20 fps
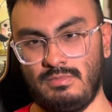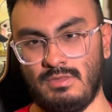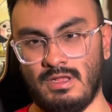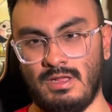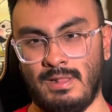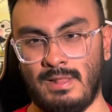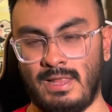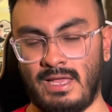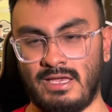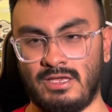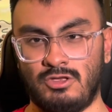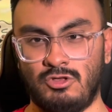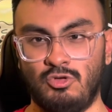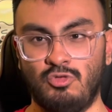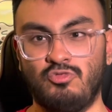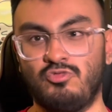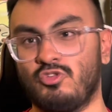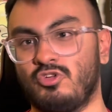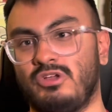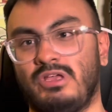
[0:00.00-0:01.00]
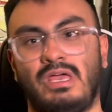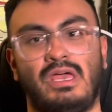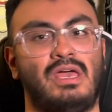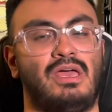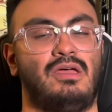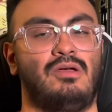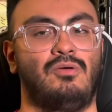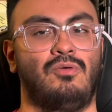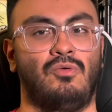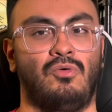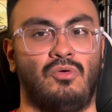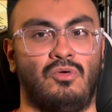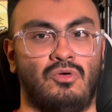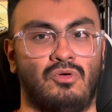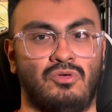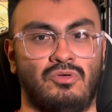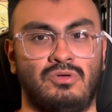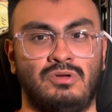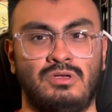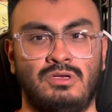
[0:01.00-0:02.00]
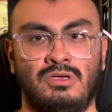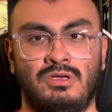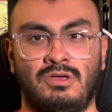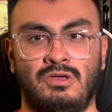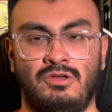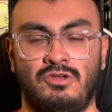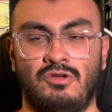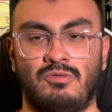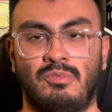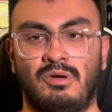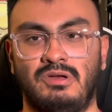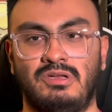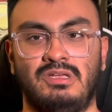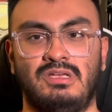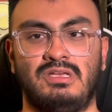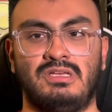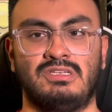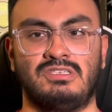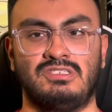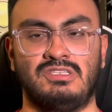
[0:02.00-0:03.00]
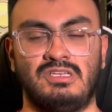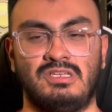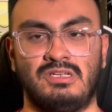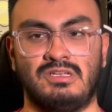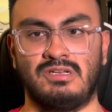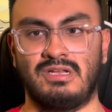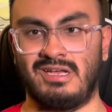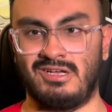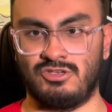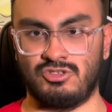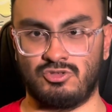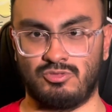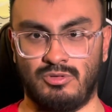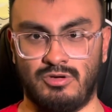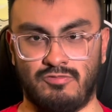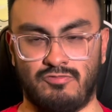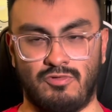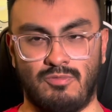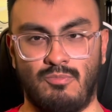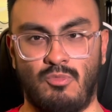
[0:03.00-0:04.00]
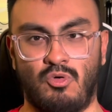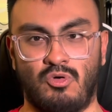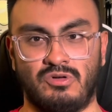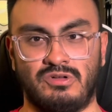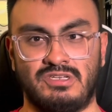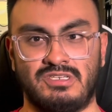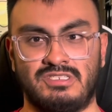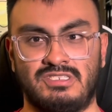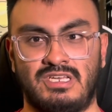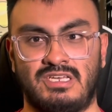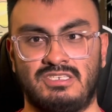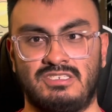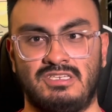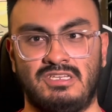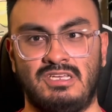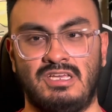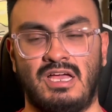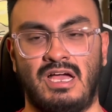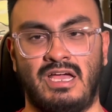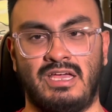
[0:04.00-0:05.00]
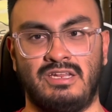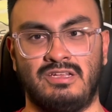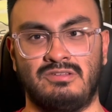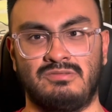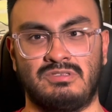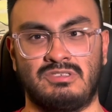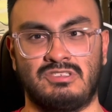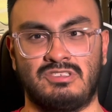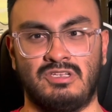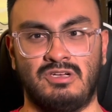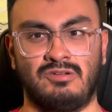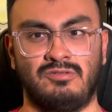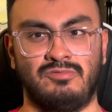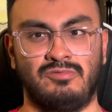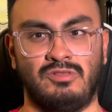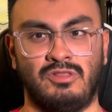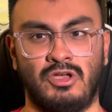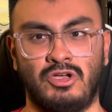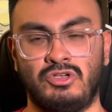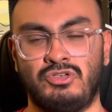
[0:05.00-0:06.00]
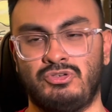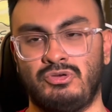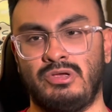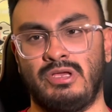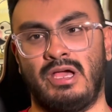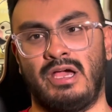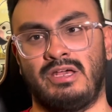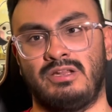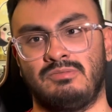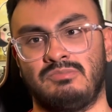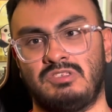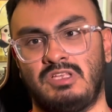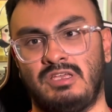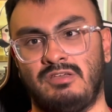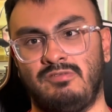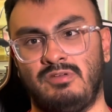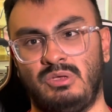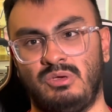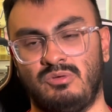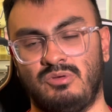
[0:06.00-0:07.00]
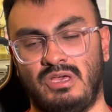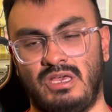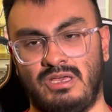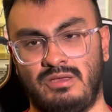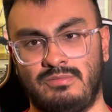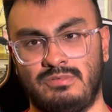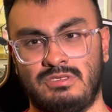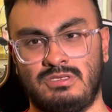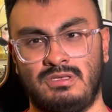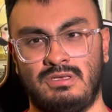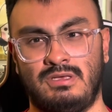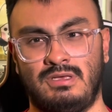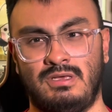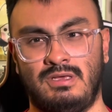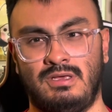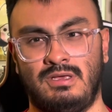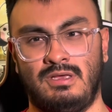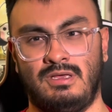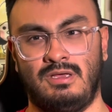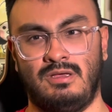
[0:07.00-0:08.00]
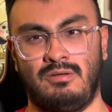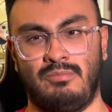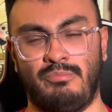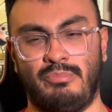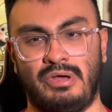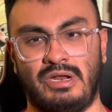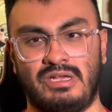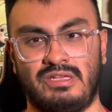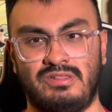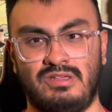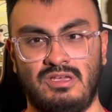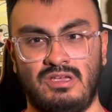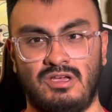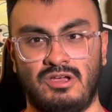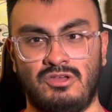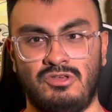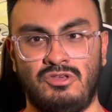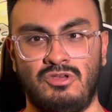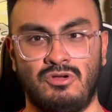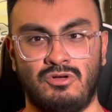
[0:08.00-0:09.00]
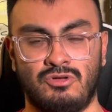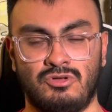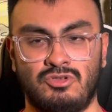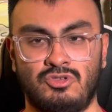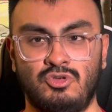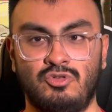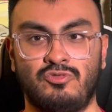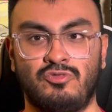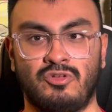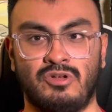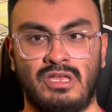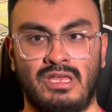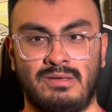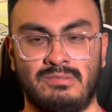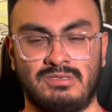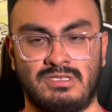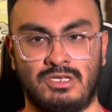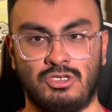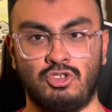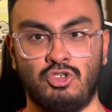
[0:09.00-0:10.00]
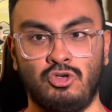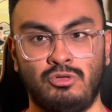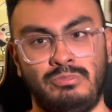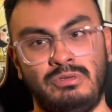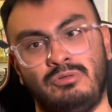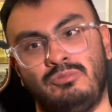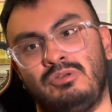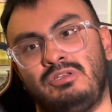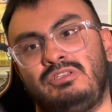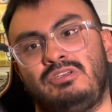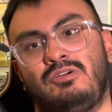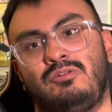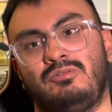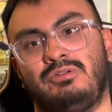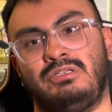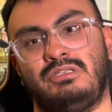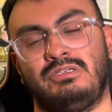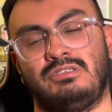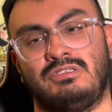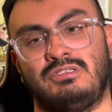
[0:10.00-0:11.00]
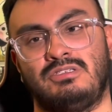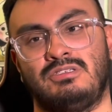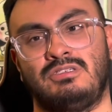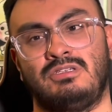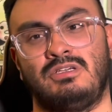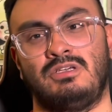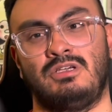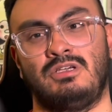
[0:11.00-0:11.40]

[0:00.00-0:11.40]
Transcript: like you forget, or your money is needed elsewhere for more necessity items instead of luxury items like video games. But I think a year or two for games that should be retail releases